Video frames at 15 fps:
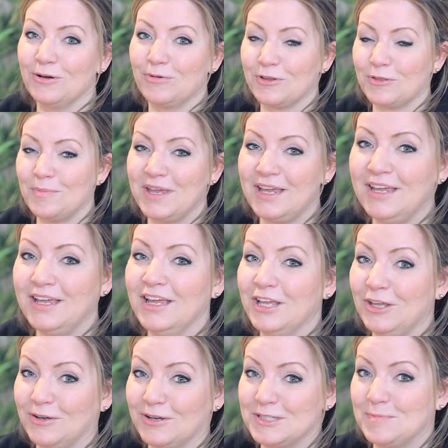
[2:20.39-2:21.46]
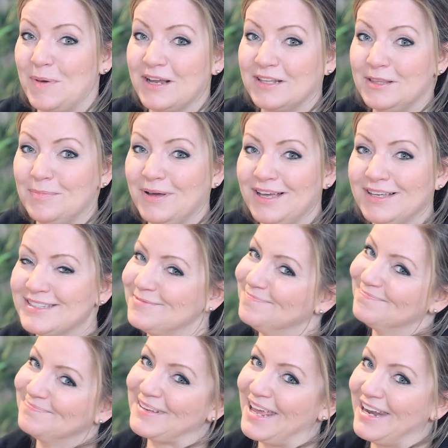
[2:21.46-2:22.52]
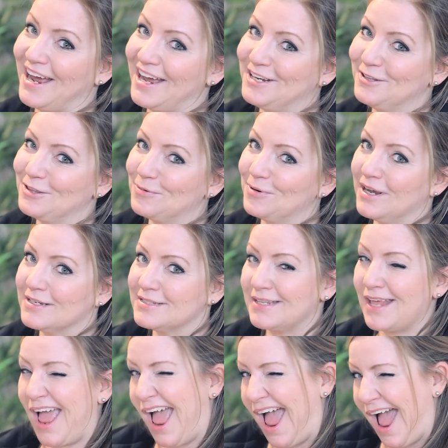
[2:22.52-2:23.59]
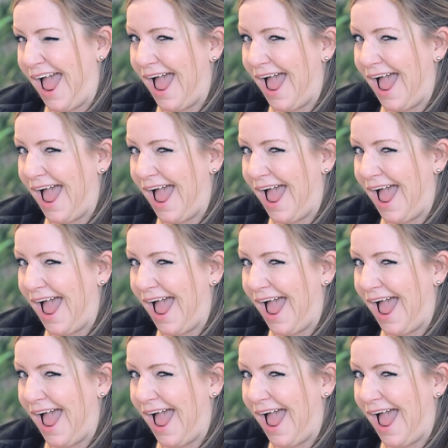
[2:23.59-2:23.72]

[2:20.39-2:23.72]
With me, you expect the best and I do the rest.